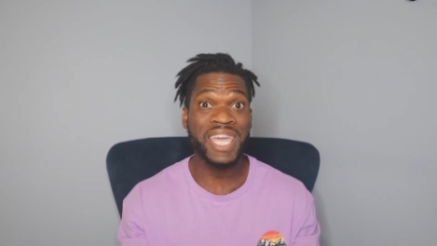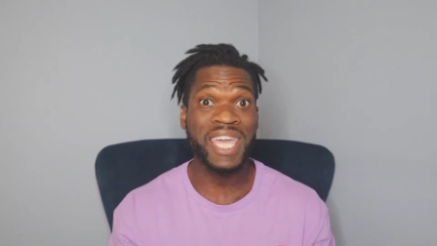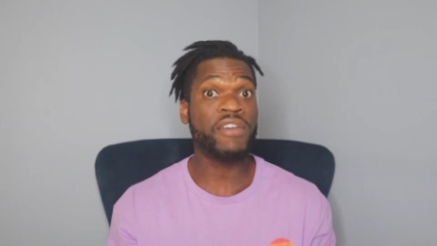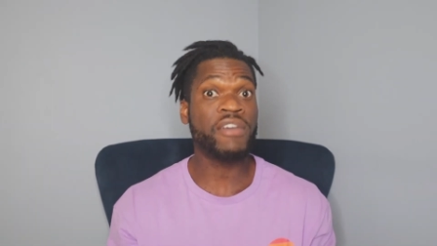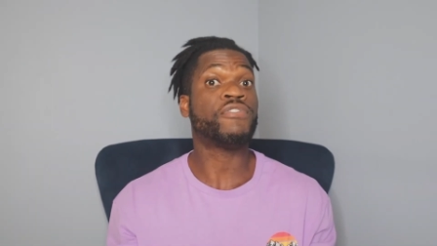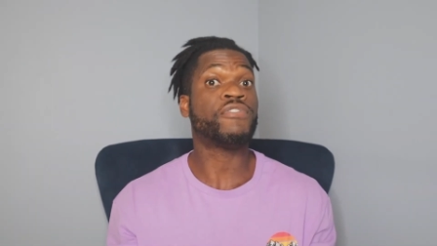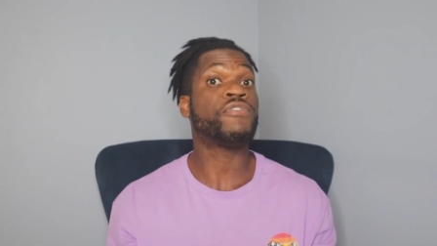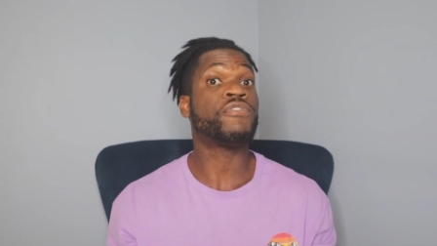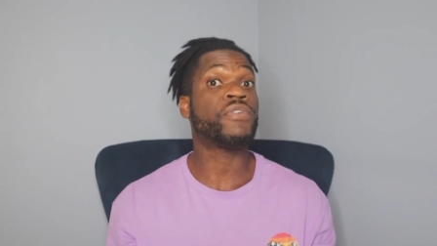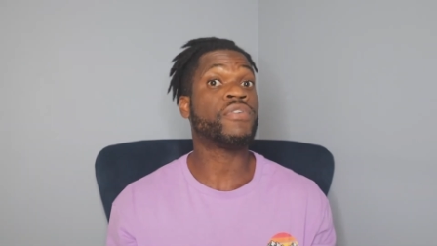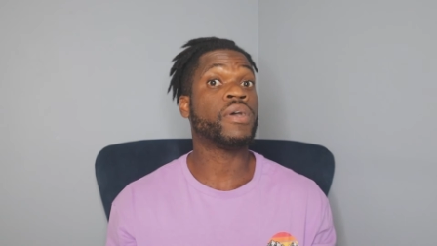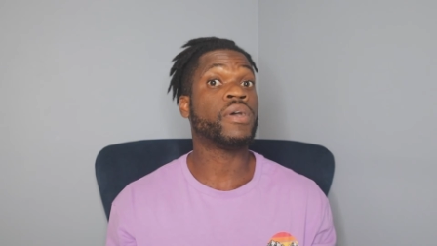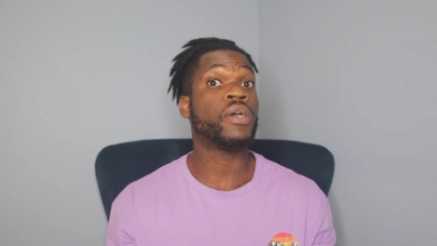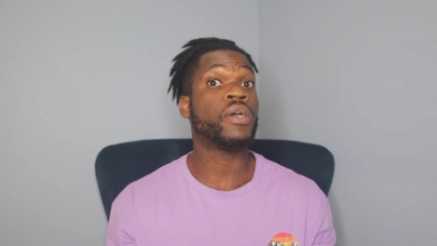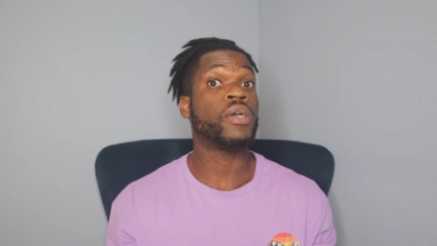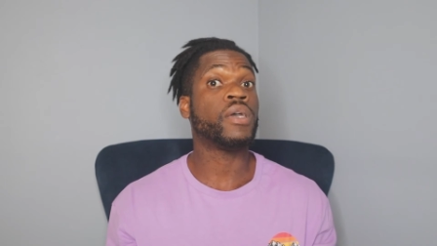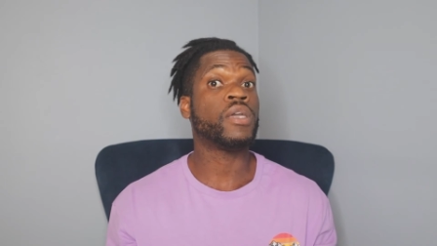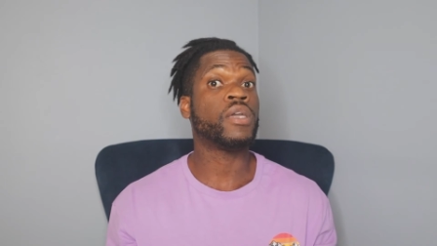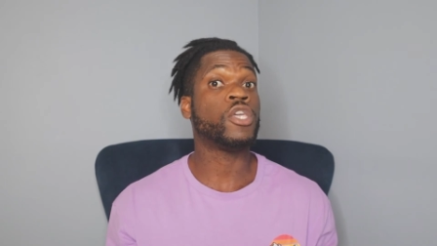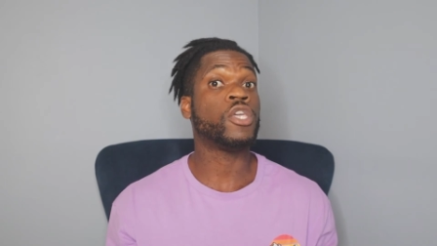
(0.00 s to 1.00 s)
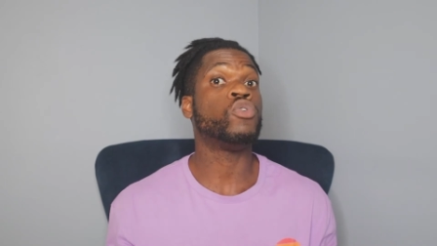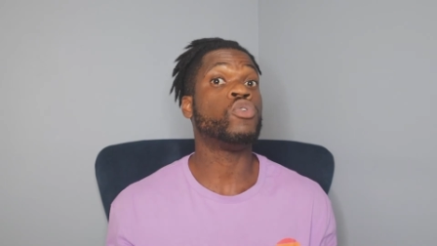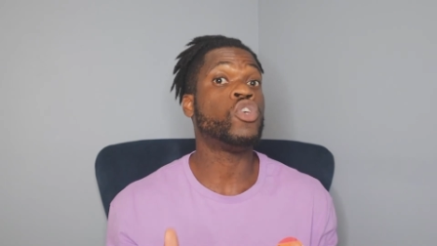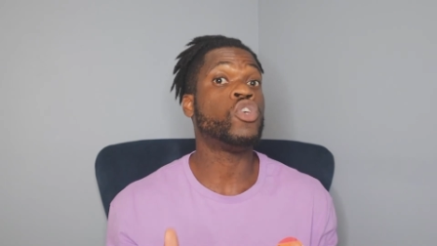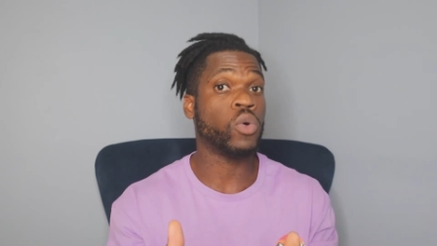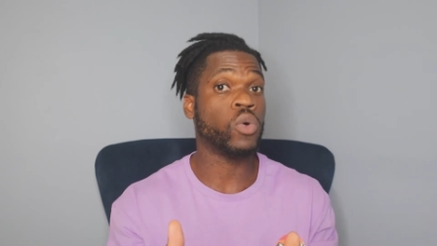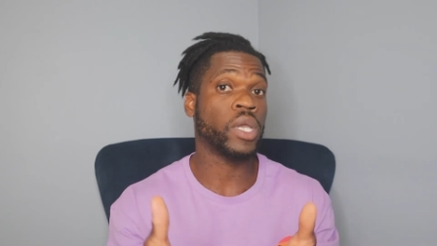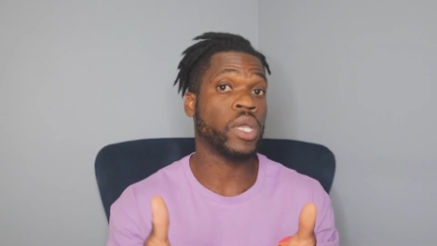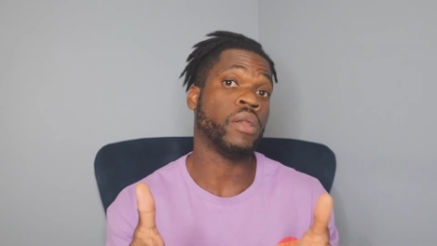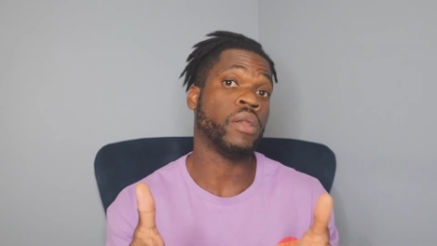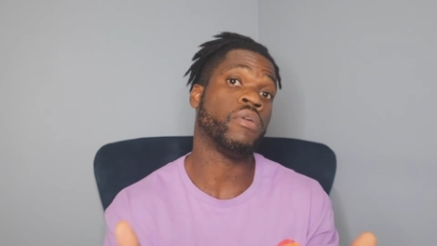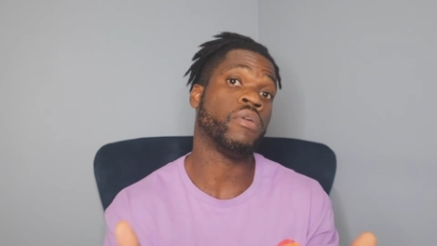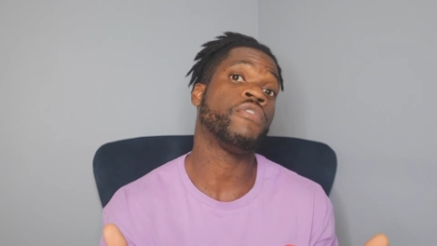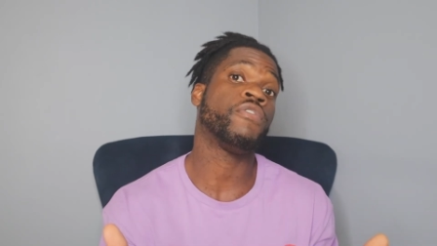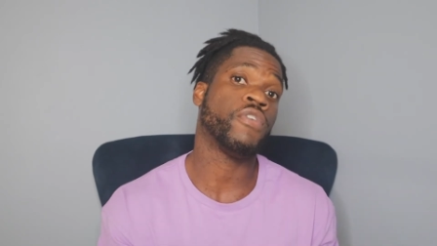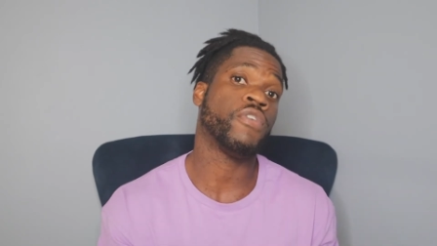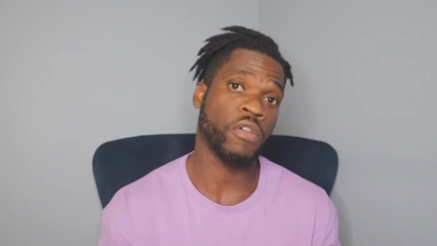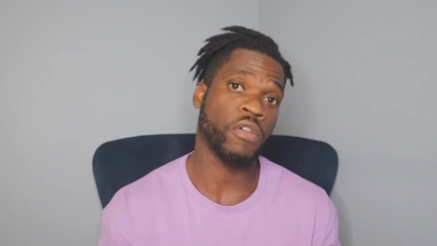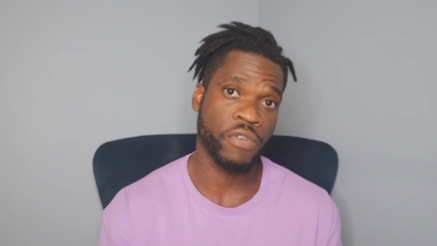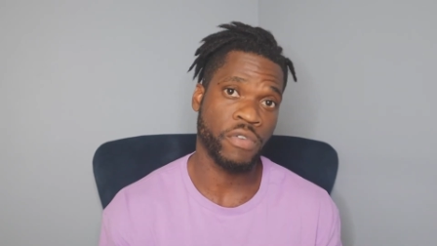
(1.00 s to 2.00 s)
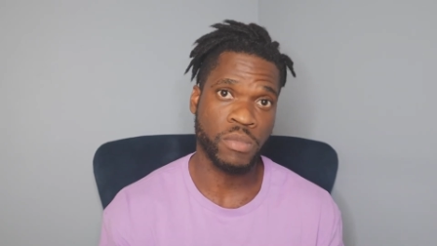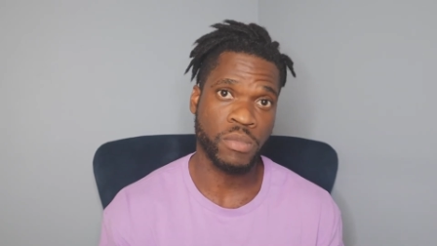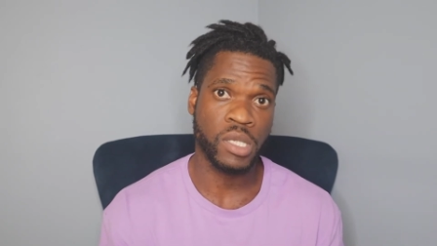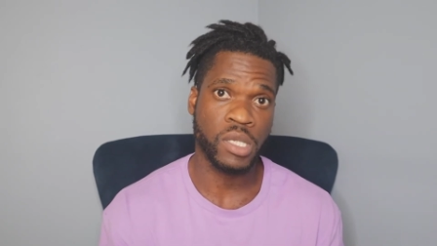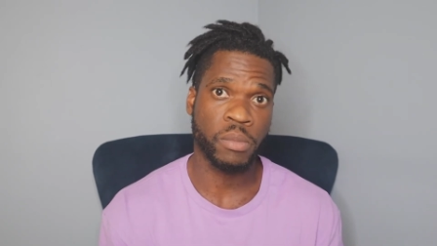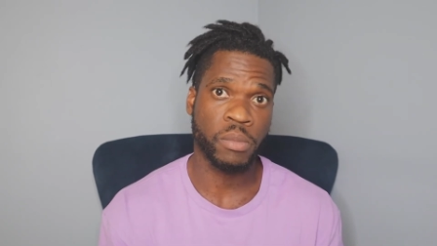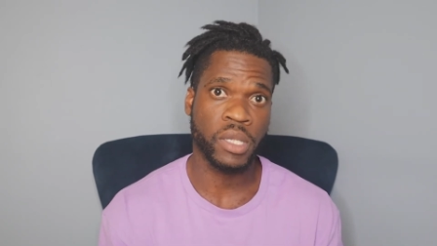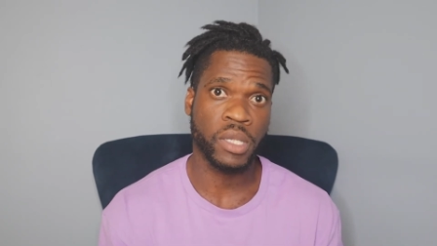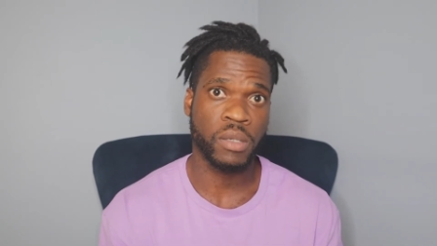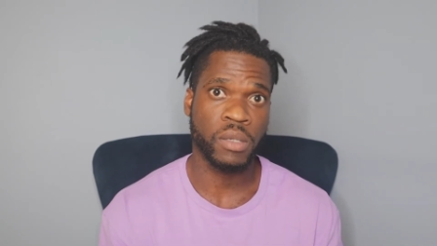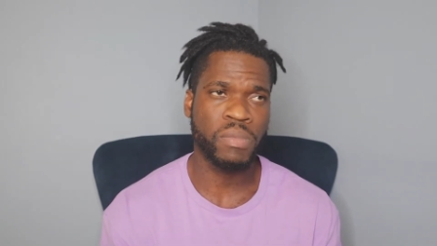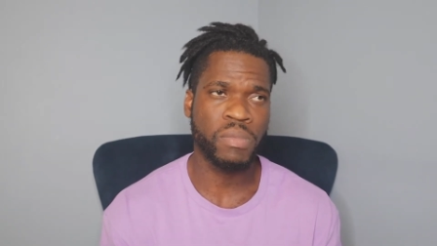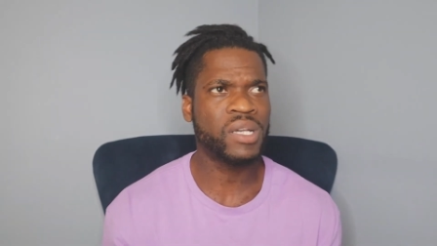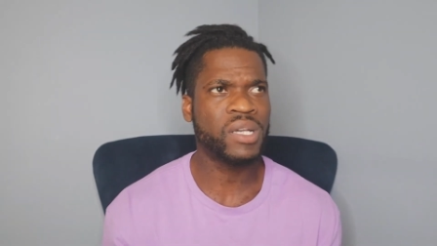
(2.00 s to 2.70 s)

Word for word: if you don't get a referral from somebody.